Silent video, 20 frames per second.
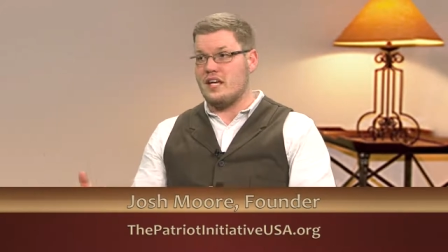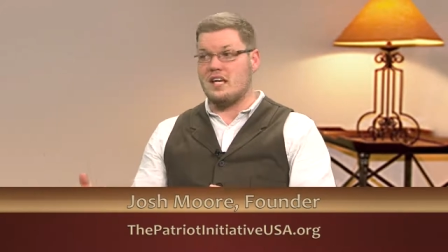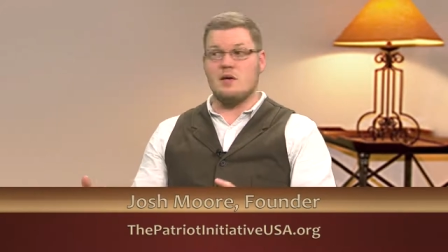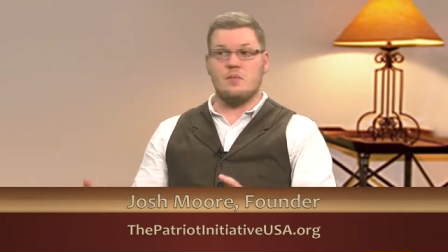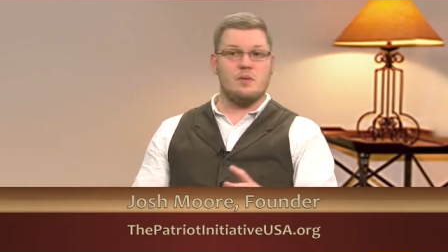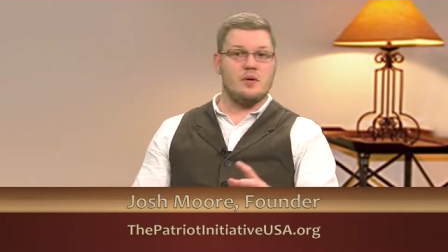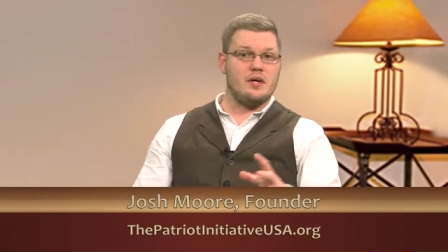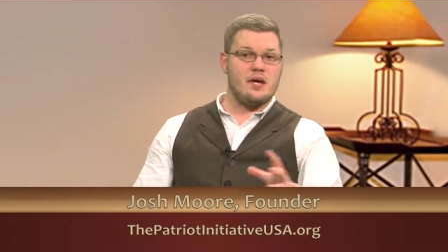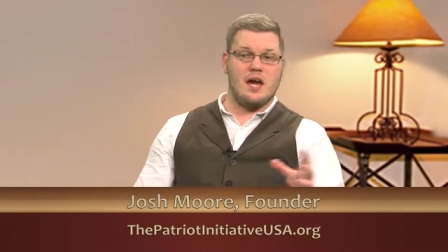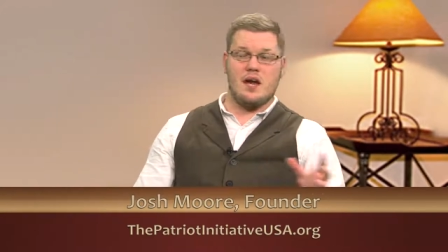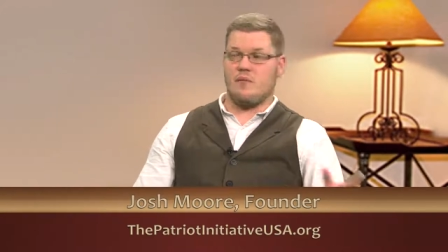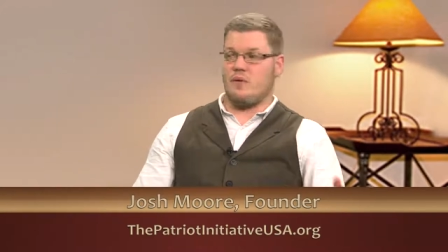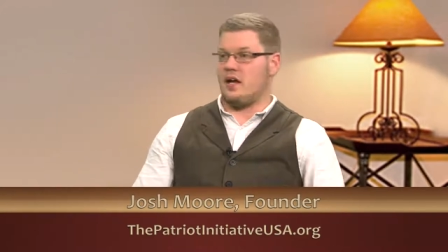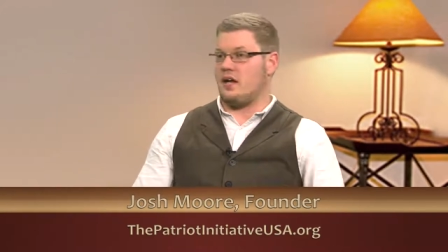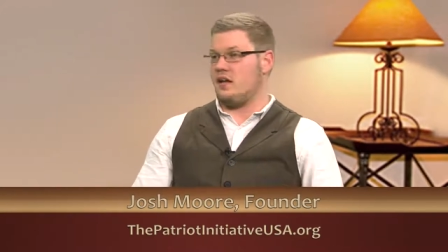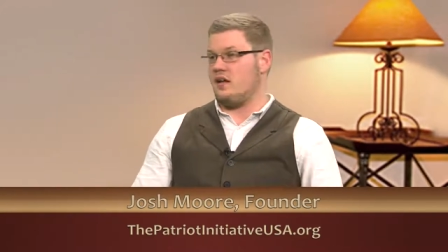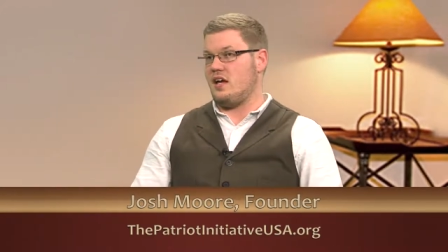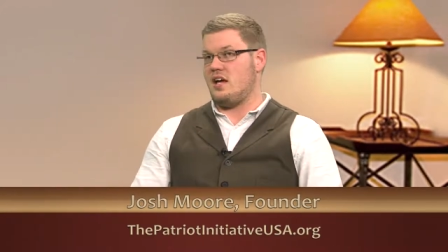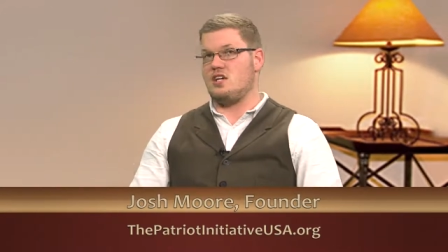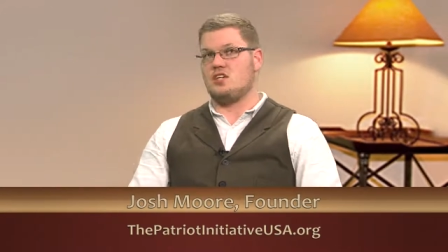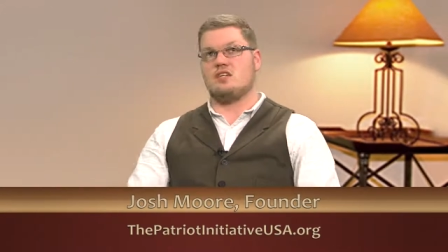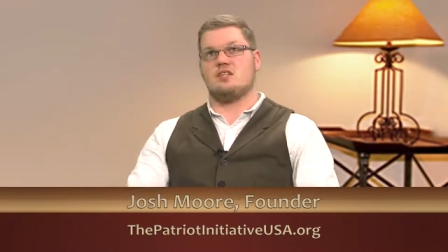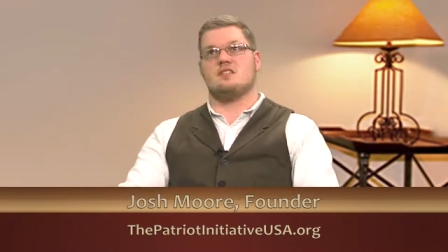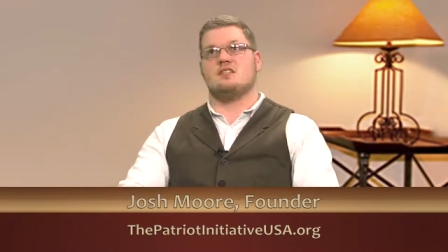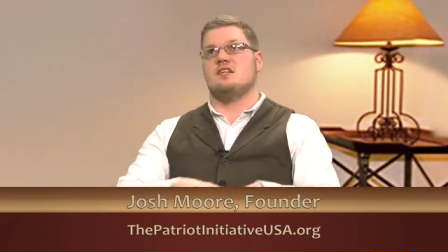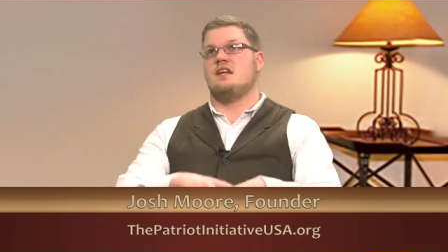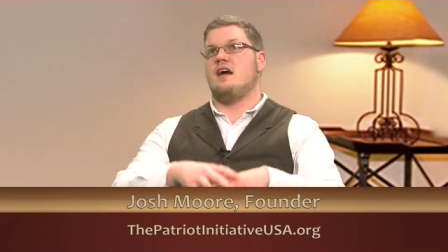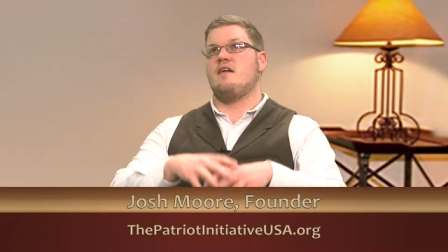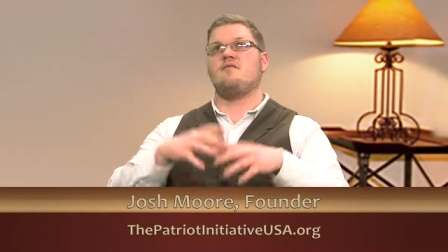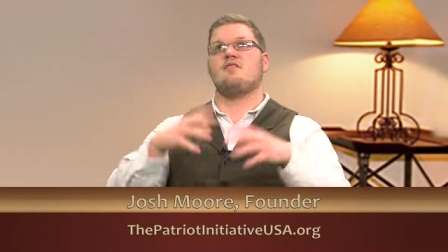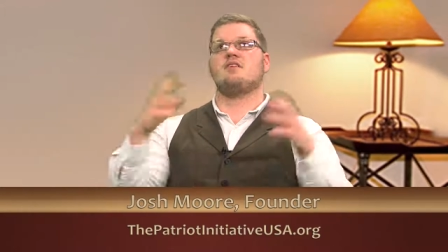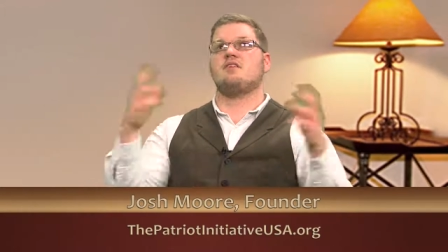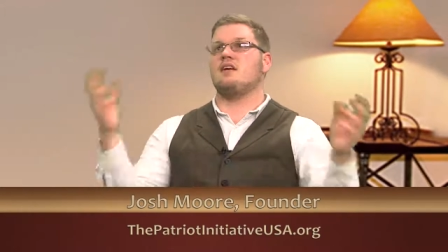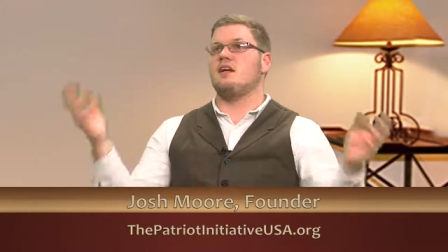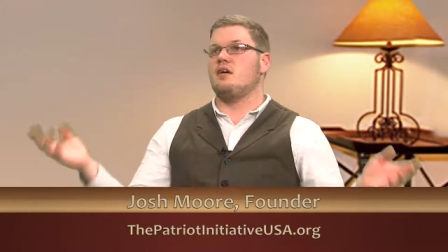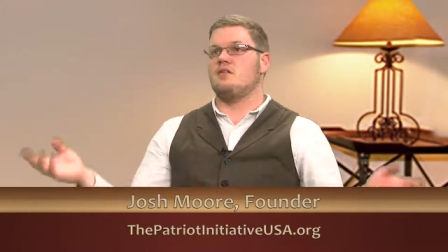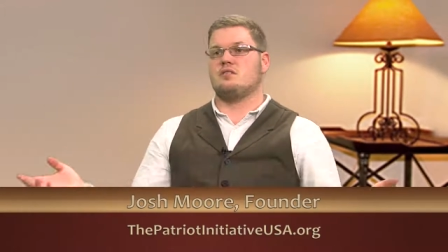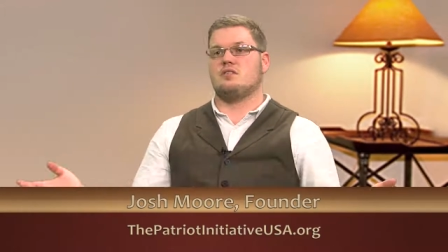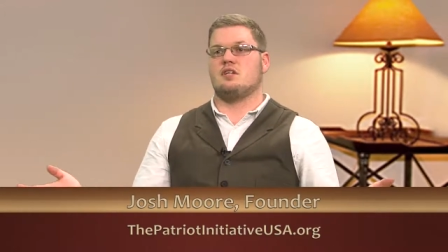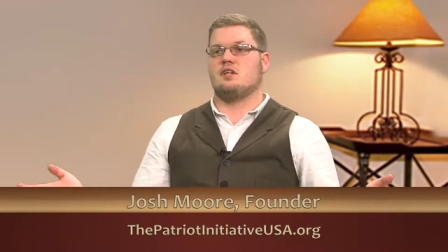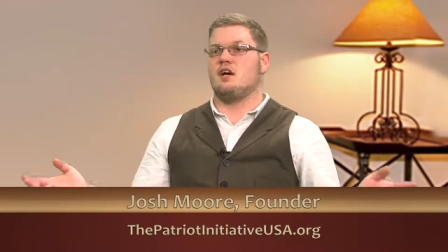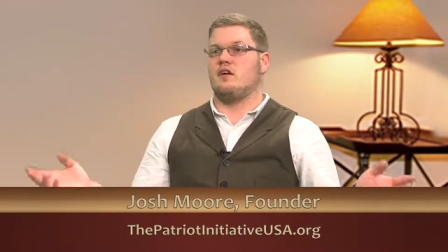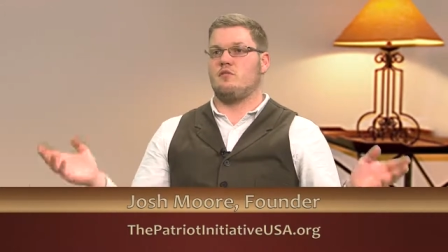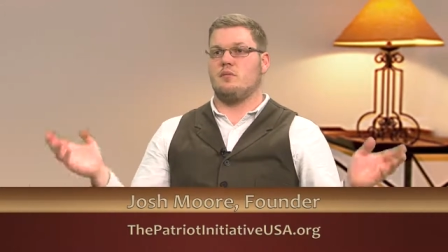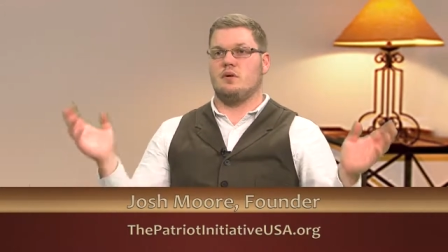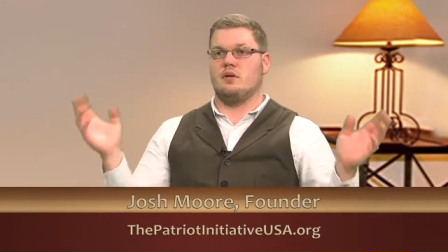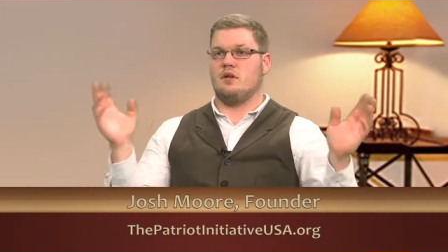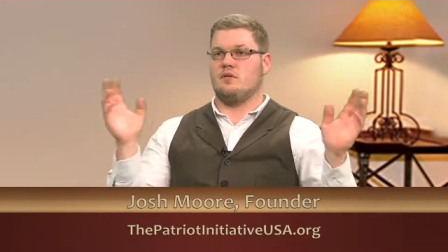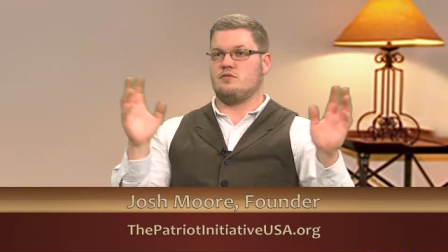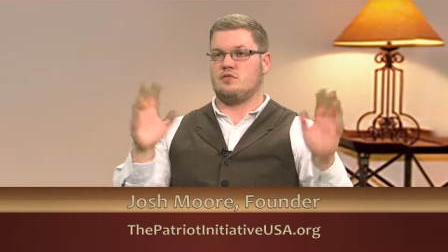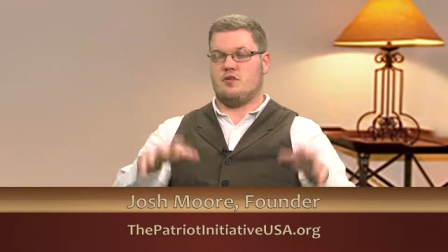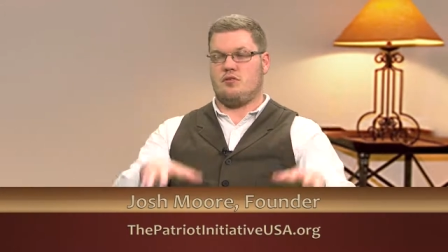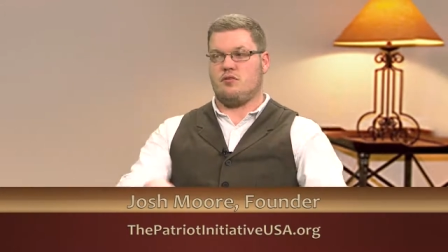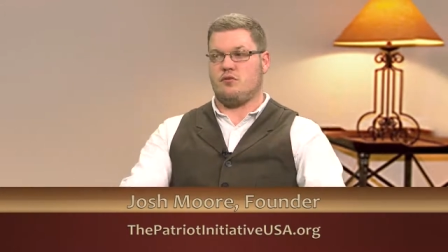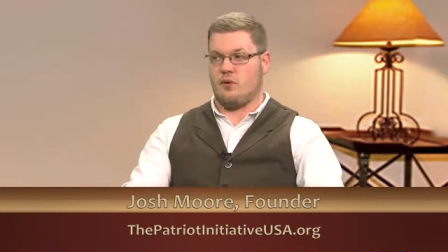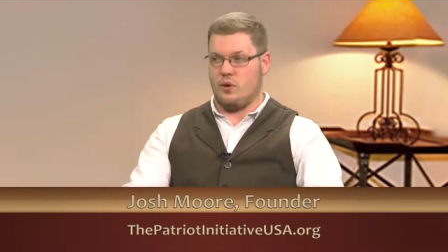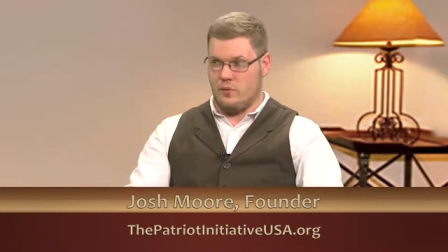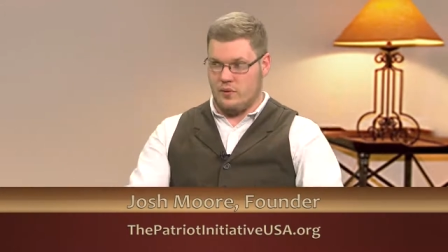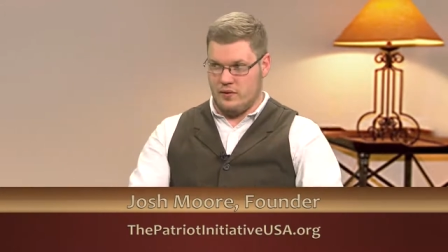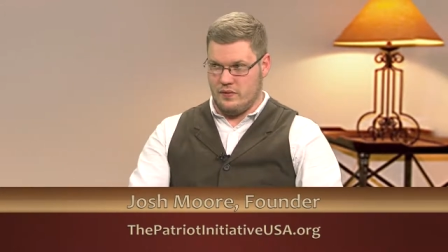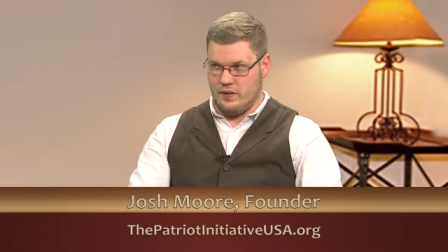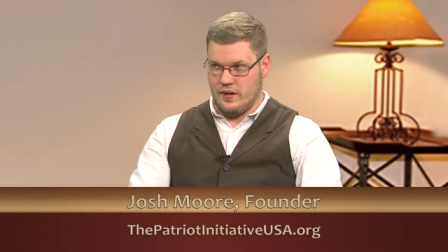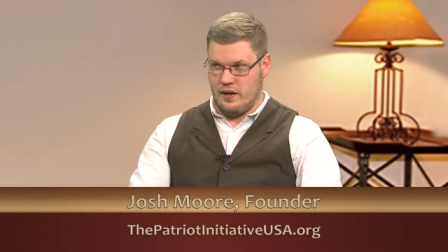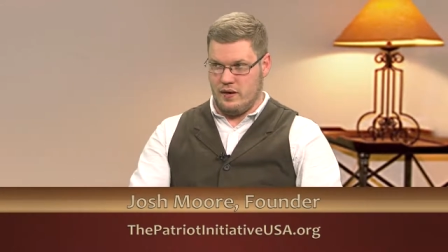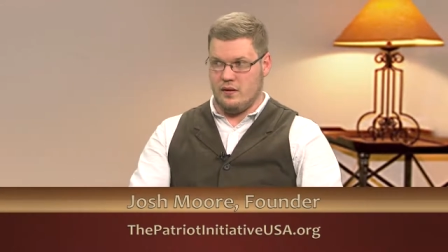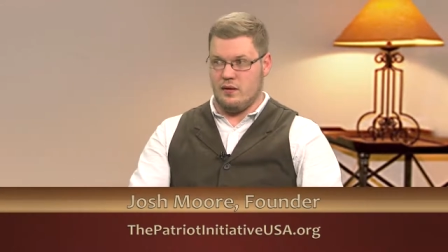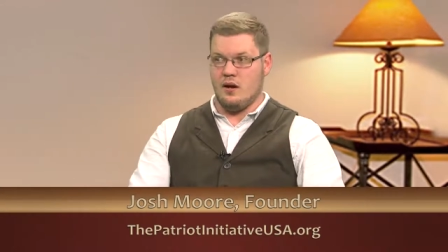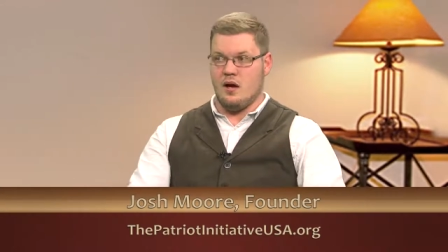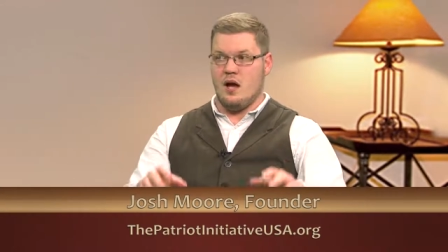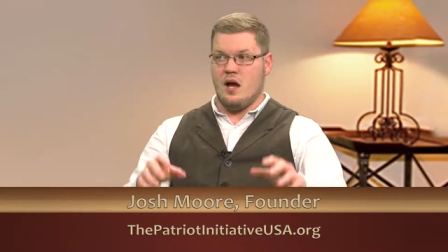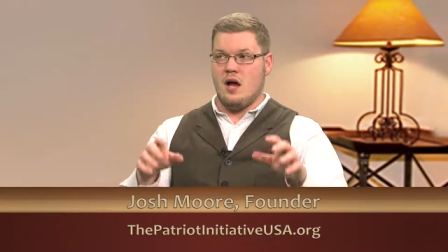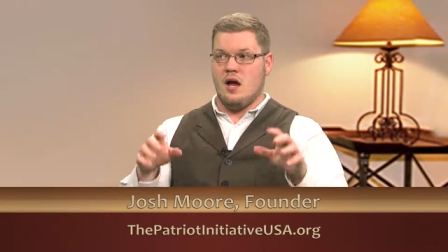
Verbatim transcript: E P A regulations and everything else the government loves to throw in there,